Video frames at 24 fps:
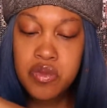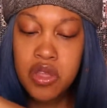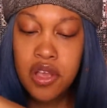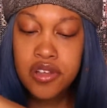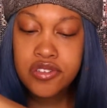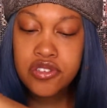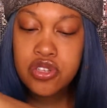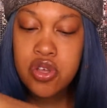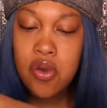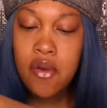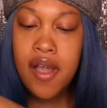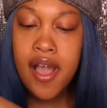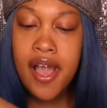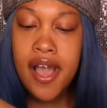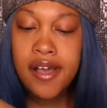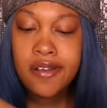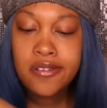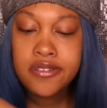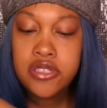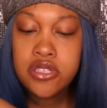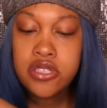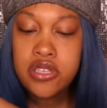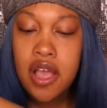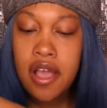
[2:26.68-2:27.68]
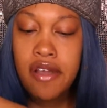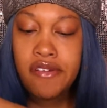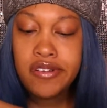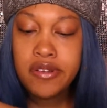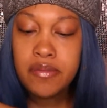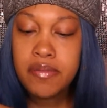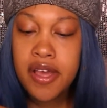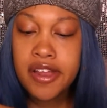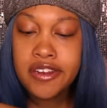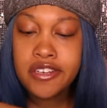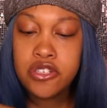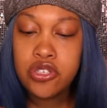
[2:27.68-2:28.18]
So how is
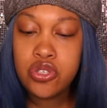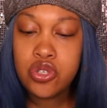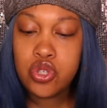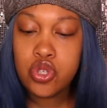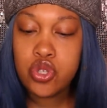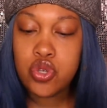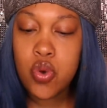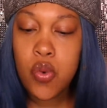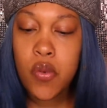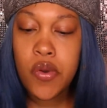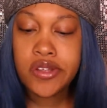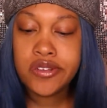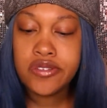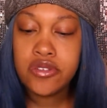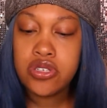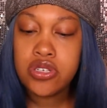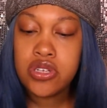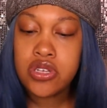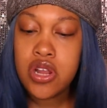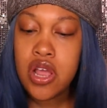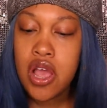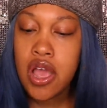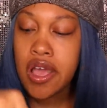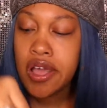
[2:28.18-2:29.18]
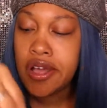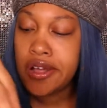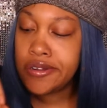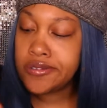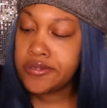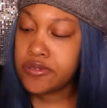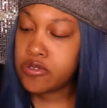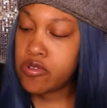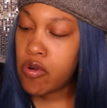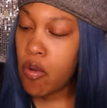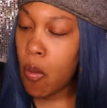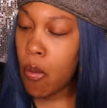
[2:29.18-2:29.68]
everybody doing today?
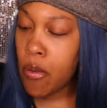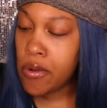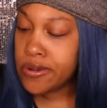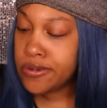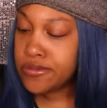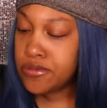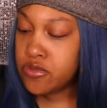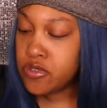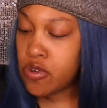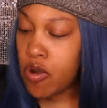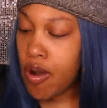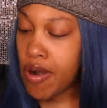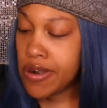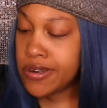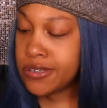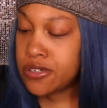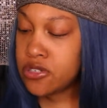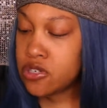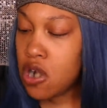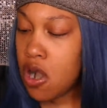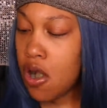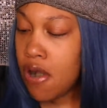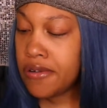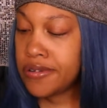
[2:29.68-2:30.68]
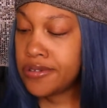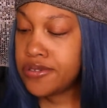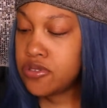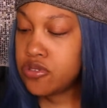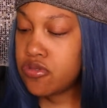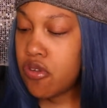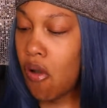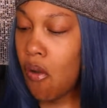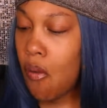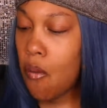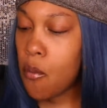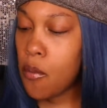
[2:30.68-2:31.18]
How is
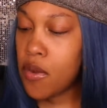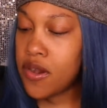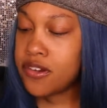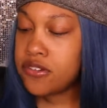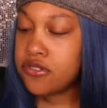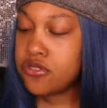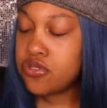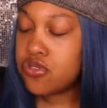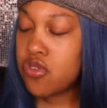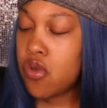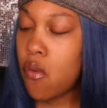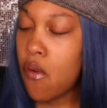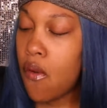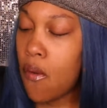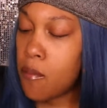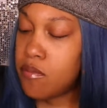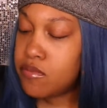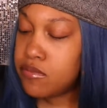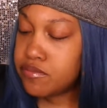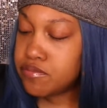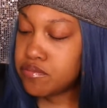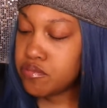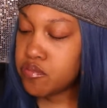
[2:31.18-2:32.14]
everybody doing?